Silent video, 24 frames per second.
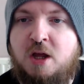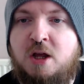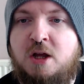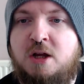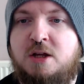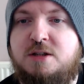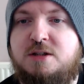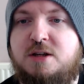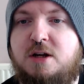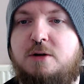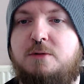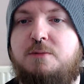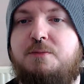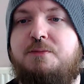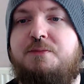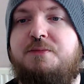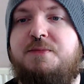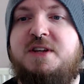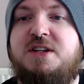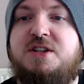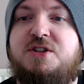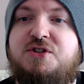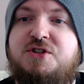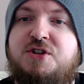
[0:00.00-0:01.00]
So,
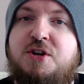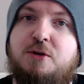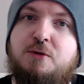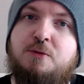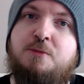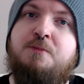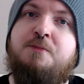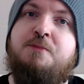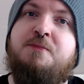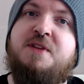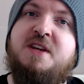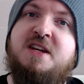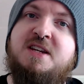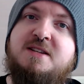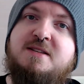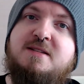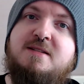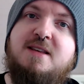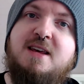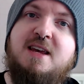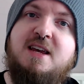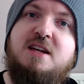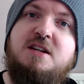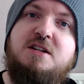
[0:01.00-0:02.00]
there's two. There's
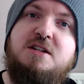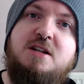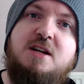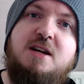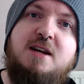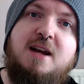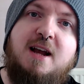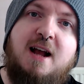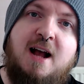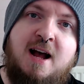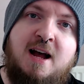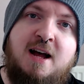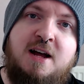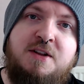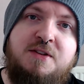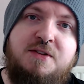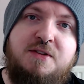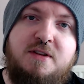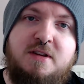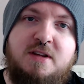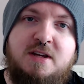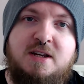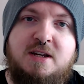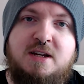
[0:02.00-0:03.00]
Theurgy and
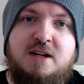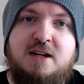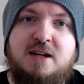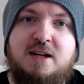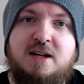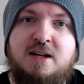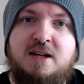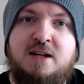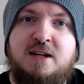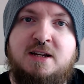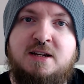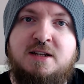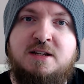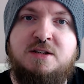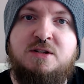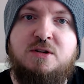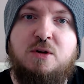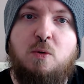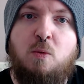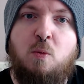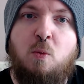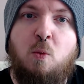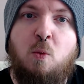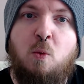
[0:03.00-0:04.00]
there is
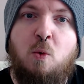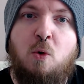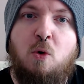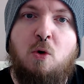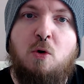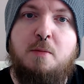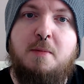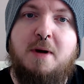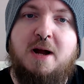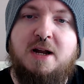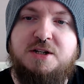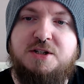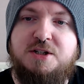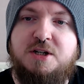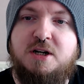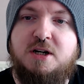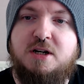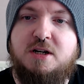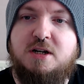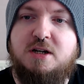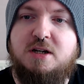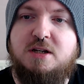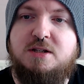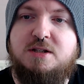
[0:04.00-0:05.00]
War
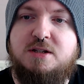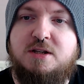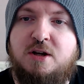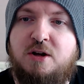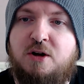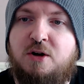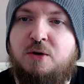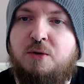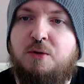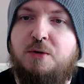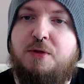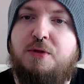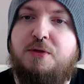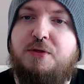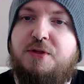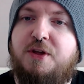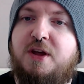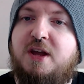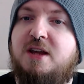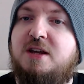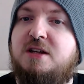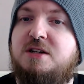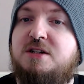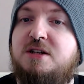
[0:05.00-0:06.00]
Magic. So,
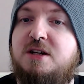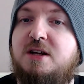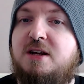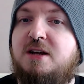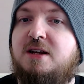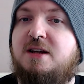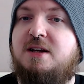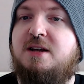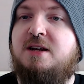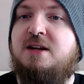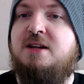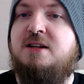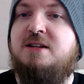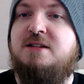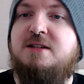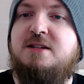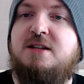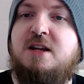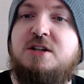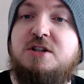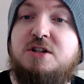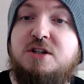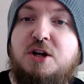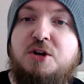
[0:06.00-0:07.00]
Theurgy is
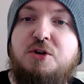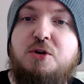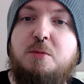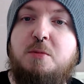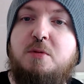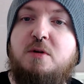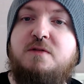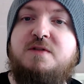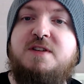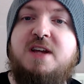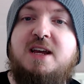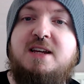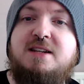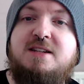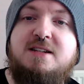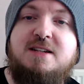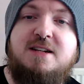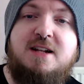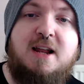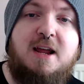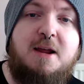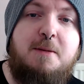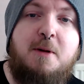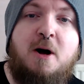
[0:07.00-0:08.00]
essentially a number of deities
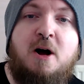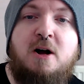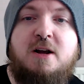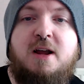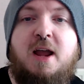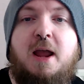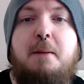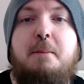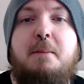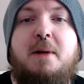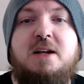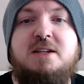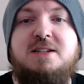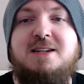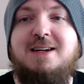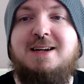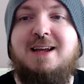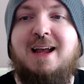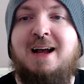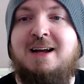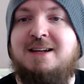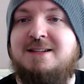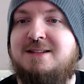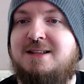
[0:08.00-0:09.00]
claim arcane magic
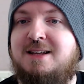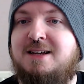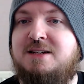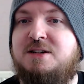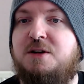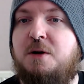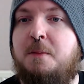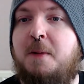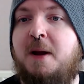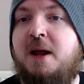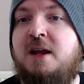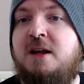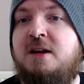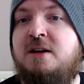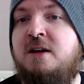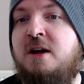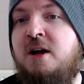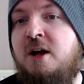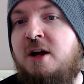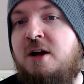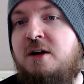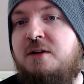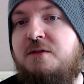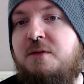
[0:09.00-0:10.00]
as their domain,
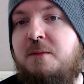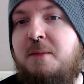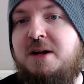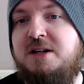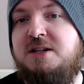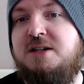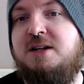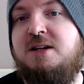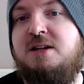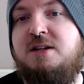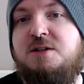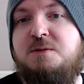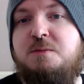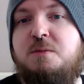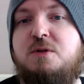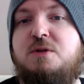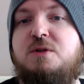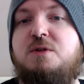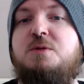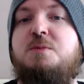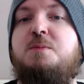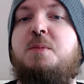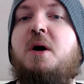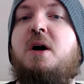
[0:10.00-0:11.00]
for magic is much
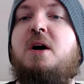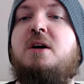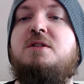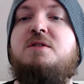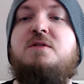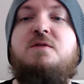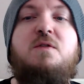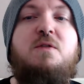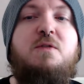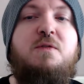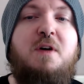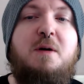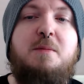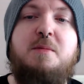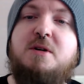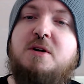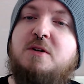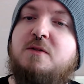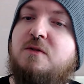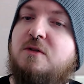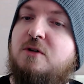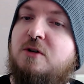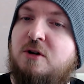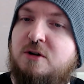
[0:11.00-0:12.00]
as part of the fabric
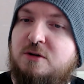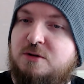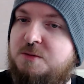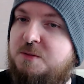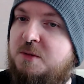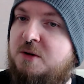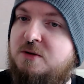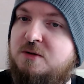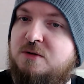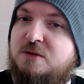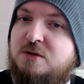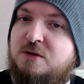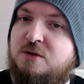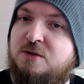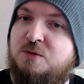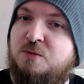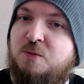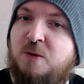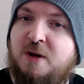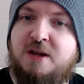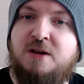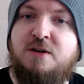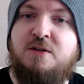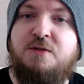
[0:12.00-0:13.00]
of the cosmos as
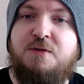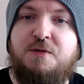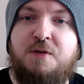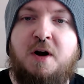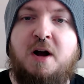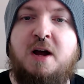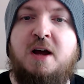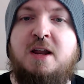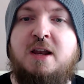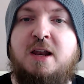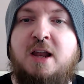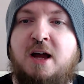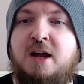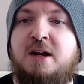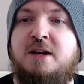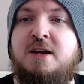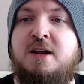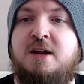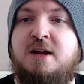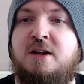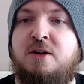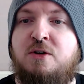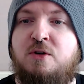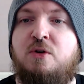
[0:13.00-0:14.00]
wind, fire,
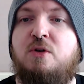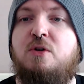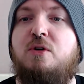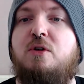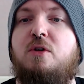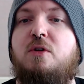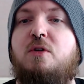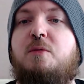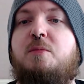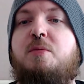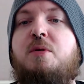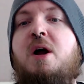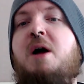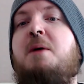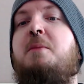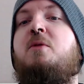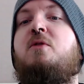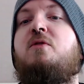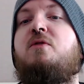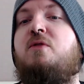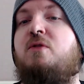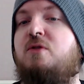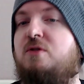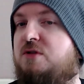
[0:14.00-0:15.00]
lightning, and all other primal
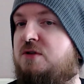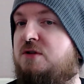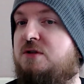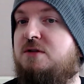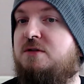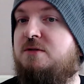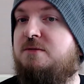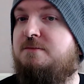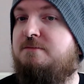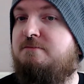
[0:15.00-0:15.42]
forces.